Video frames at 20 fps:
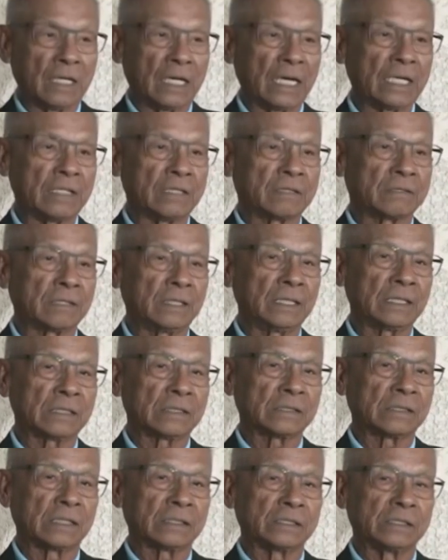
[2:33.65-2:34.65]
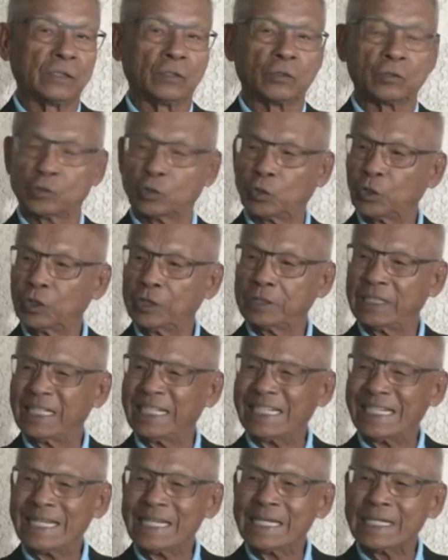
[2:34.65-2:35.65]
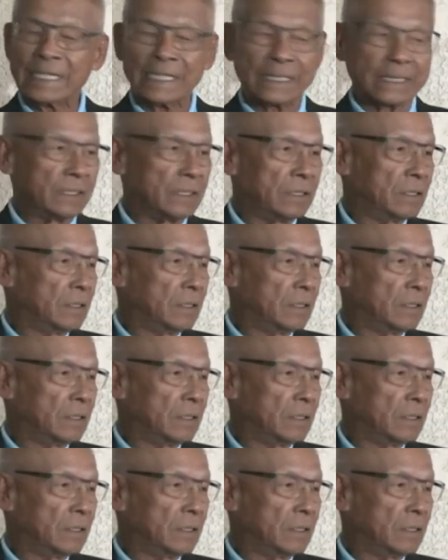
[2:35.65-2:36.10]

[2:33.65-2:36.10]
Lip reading: I think that the authority needed